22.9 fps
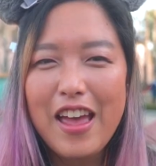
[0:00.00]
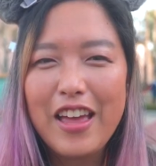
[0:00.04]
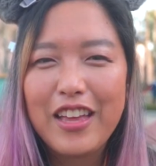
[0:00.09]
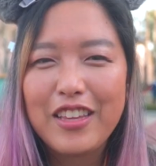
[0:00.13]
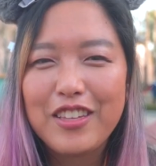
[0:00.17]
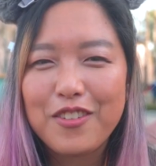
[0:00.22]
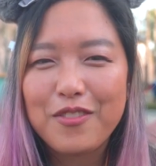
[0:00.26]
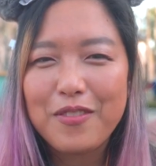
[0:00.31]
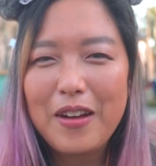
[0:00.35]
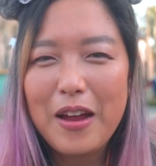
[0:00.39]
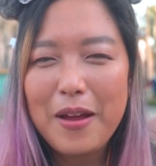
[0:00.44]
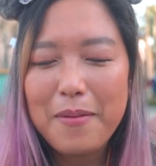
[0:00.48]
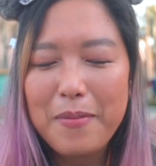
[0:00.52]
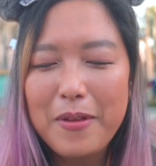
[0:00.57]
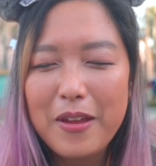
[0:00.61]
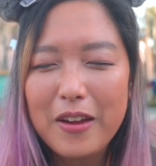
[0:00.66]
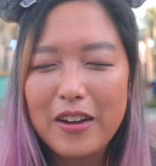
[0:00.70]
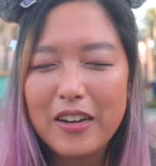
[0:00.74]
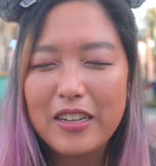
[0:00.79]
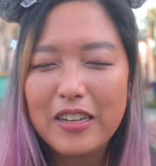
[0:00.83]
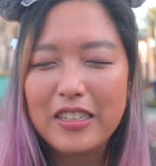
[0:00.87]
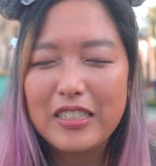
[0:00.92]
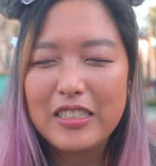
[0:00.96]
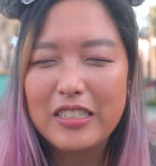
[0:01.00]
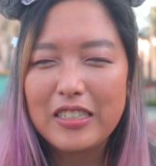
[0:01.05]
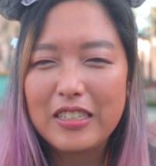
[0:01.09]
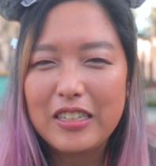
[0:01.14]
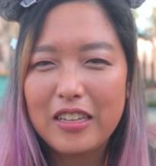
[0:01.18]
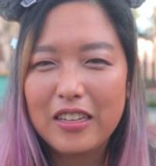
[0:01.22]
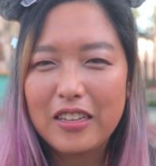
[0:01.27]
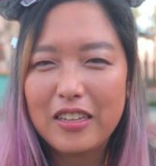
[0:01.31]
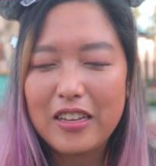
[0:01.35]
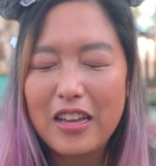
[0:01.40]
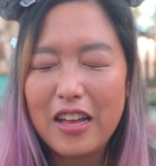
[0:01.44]
It's a wrap here at
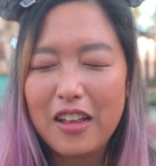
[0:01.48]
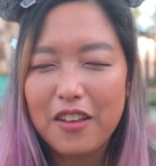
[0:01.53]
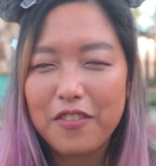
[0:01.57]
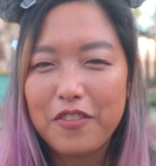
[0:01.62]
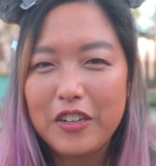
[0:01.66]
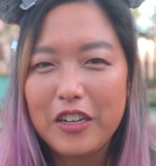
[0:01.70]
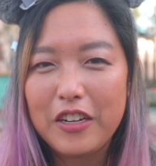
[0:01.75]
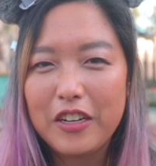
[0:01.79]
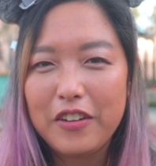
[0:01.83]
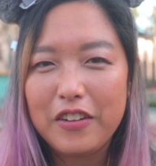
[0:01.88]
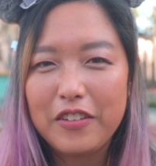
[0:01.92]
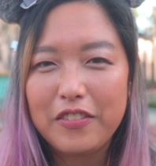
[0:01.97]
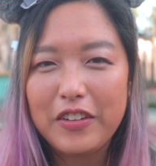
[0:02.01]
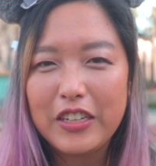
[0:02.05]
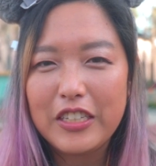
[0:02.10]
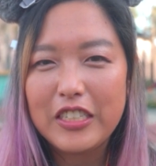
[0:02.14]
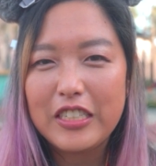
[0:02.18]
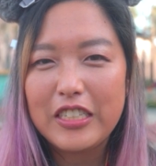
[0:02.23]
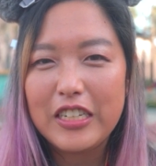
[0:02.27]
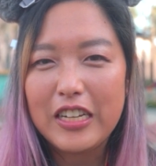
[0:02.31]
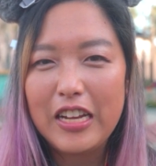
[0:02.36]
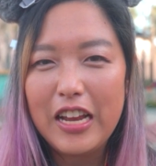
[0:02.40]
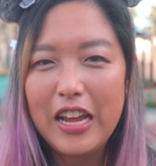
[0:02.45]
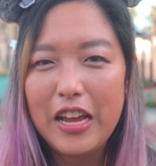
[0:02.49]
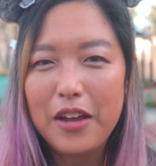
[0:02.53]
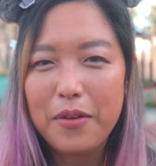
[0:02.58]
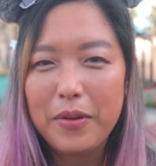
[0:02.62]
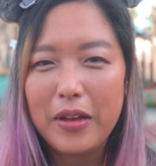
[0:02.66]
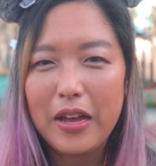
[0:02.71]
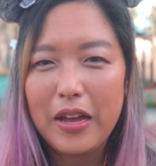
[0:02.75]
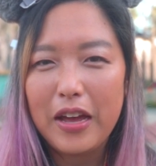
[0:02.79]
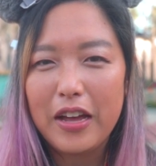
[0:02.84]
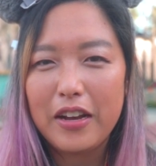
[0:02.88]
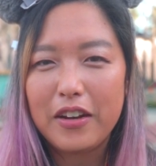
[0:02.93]
California Adventure today.
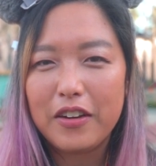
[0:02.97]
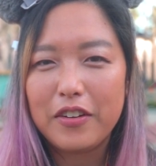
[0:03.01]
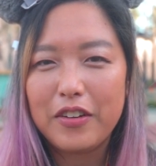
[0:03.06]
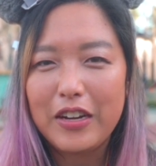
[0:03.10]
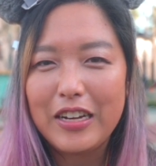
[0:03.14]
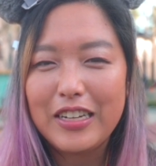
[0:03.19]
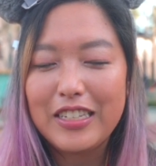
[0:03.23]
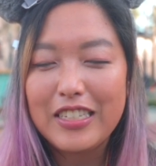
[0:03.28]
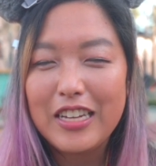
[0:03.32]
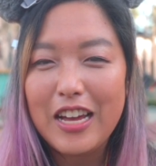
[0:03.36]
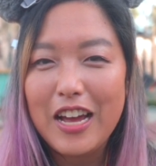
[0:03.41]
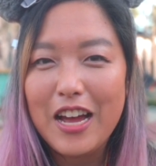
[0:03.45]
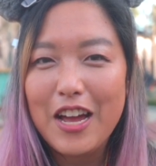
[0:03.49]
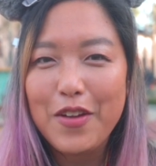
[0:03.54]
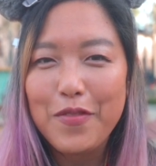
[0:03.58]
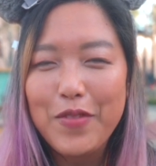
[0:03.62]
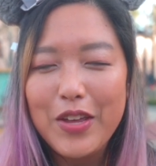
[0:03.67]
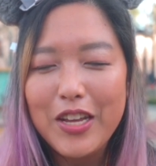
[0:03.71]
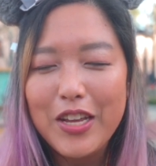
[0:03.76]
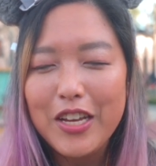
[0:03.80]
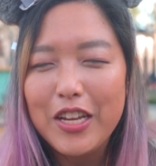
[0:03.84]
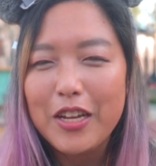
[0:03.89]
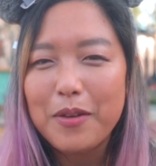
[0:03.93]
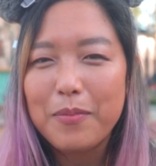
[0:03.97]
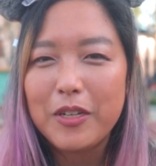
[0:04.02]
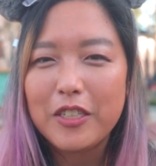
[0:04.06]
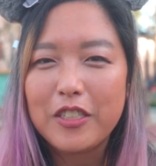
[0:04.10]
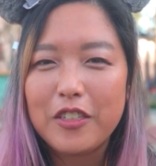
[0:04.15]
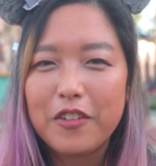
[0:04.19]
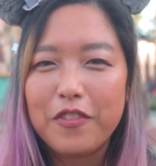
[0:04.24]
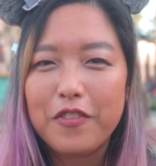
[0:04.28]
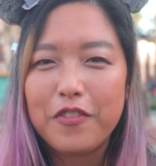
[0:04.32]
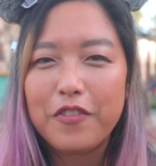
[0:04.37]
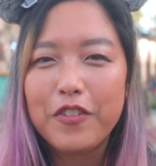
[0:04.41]
We had a great time eating a
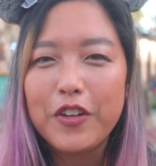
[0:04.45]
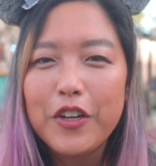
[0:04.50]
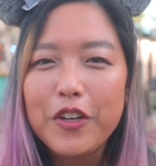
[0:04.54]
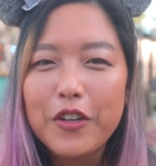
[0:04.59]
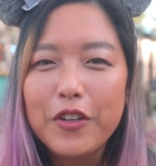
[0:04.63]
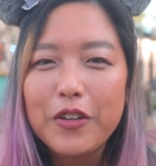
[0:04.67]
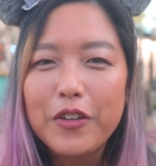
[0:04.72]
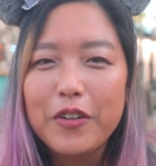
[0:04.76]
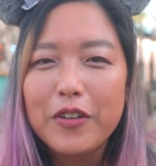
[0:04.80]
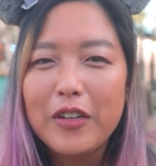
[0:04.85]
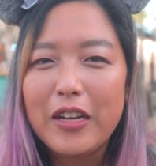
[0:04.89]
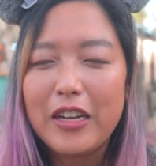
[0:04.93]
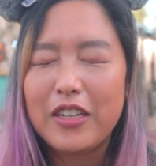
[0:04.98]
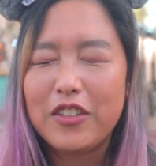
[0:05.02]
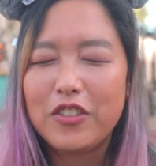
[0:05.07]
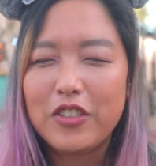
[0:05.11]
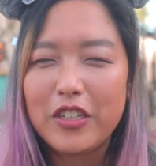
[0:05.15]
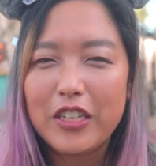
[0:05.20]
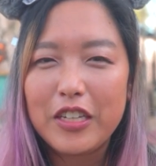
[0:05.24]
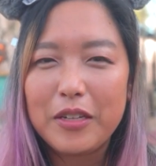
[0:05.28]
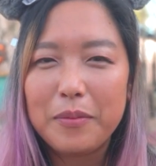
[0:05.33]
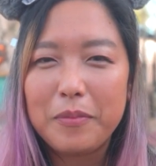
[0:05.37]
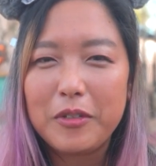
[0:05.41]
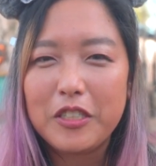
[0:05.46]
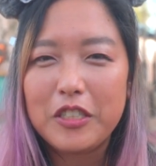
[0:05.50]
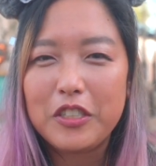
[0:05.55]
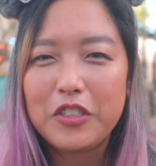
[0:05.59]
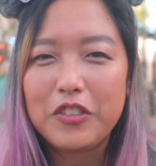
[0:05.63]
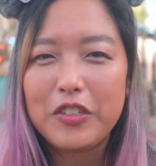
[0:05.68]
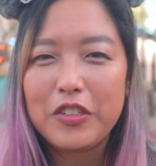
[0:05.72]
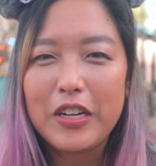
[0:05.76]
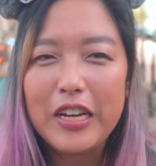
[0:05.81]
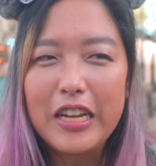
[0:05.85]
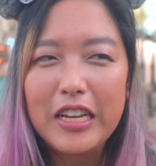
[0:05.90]
bunch of food and drinking a bunch
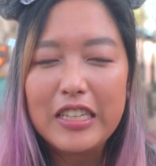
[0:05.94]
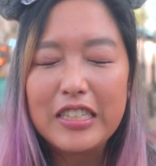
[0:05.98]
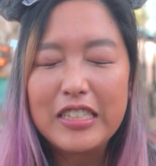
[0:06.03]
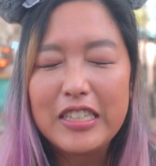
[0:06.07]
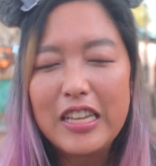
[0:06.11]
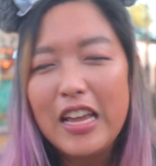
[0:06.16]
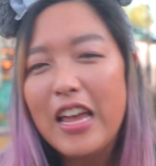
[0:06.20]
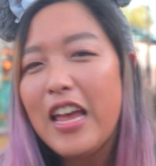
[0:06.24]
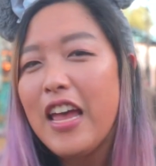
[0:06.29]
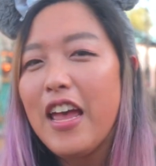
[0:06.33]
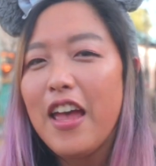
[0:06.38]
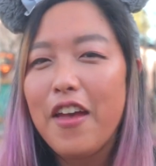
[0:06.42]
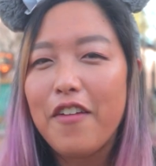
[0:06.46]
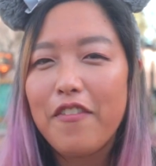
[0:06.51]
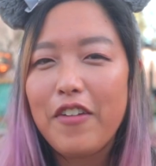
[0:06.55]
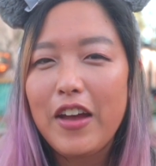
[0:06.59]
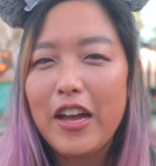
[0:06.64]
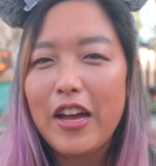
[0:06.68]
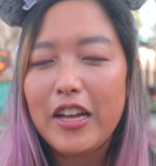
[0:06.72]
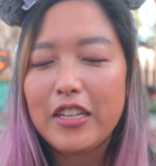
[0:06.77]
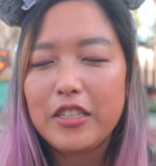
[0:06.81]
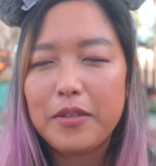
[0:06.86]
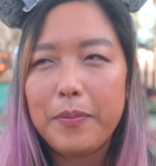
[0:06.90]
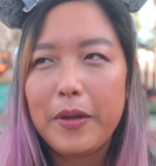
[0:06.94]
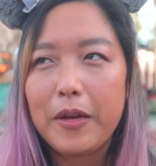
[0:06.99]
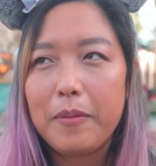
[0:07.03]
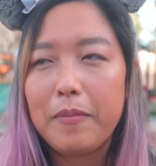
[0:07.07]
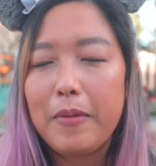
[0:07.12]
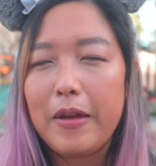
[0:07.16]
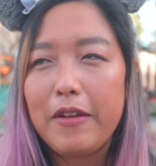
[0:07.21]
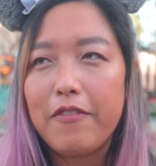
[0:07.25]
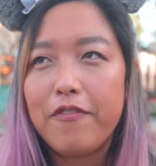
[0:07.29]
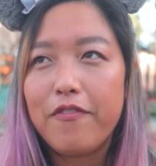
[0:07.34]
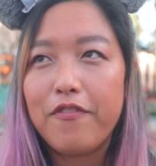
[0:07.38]
of drinks. If I had to pick
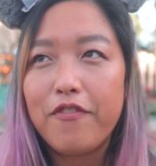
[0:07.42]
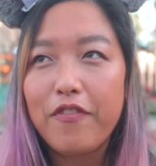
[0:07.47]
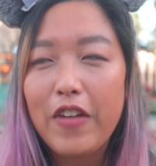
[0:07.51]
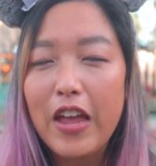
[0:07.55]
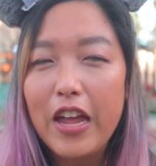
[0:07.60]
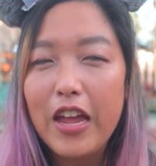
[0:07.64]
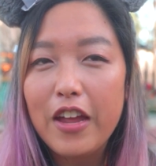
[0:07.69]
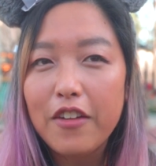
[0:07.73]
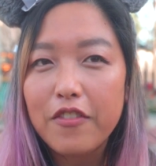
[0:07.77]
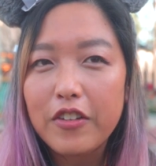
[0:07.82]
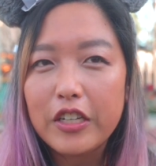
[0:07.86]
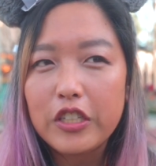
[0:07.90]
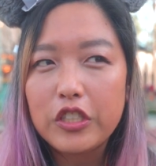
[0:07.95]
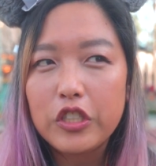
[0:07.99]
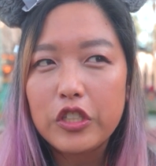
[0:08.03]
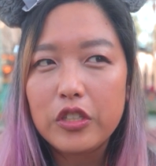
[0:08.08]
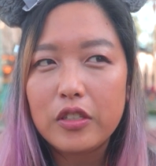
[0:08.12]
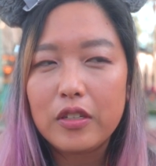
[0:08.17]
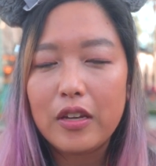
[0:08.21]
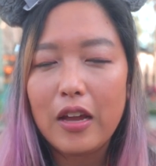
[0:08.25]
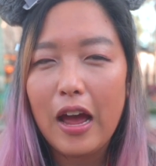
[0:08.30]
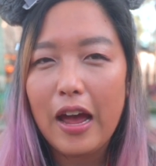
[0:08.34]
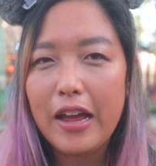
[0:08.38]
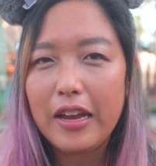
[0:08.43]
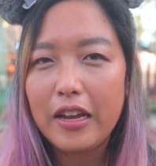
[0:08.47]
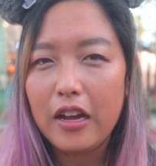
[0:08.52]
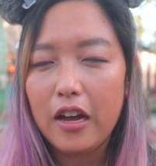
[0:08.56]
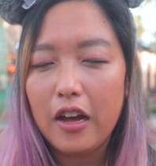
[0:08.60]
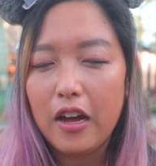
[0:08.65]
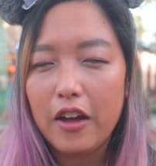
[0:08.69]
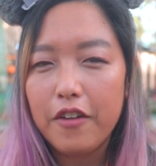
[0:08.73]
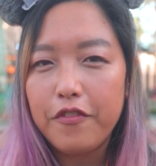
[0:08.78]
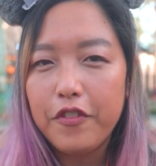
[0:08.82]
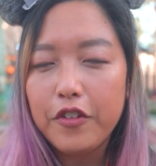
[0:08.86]
my favorite
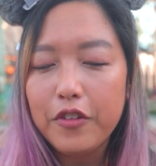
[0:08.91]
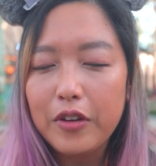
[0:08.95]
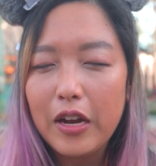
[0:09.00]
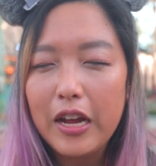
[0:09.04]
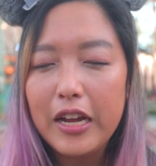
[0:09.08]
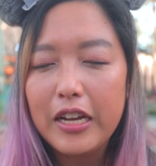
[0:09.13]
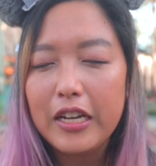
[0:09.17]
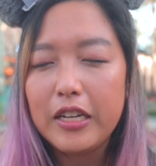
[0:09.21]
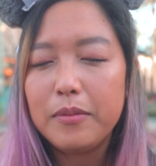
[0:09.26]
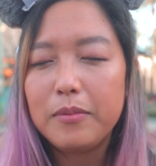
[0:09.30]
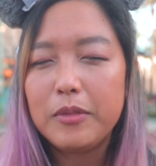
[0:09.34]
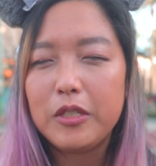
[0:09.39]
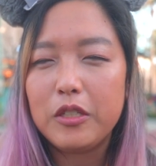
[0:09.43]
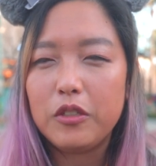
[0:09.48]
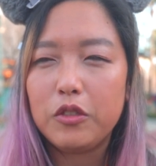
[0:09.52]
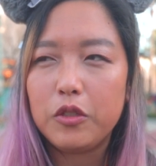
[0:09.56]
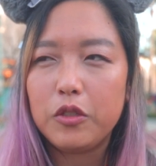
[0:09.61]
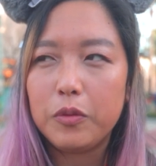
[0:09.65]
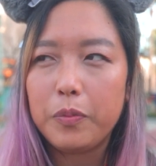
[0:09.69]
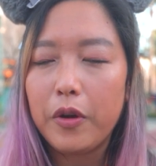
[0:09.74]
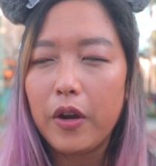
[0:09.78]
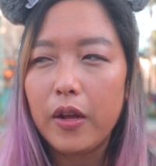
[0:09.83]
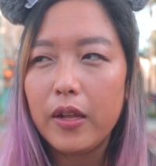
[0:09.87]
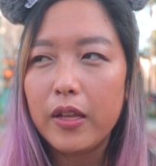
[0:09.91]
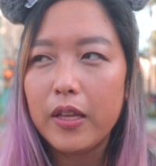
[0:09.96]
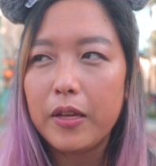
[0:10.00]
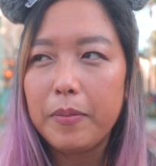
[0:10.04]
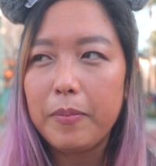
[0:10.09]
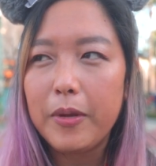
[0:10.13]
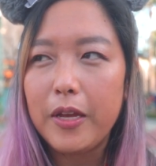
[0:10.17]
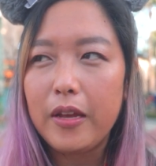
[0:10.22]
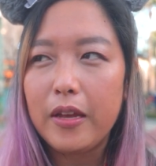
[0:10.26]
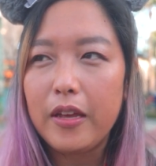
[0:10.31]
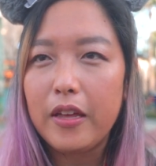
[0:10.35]
food items, it would probably
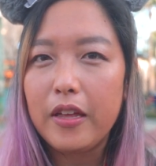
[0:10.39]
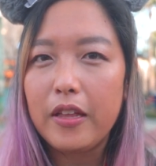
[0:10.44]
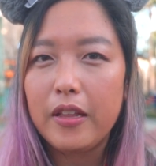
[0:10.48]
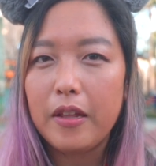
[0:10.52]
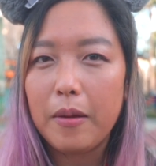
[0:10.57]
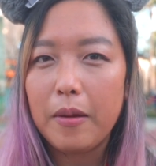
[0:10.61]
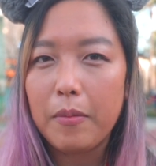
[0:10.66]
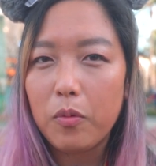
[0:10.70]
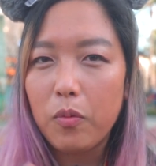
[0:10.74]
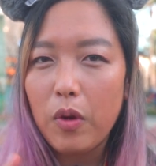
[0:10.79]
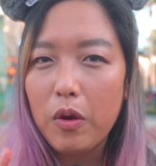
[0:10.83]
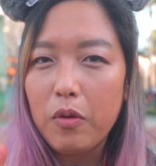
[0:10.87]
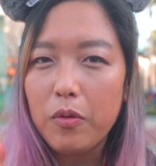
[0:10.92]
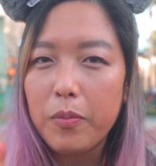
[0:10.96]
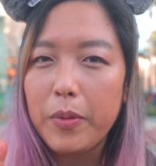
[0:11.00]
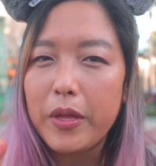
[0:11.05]
be, number one would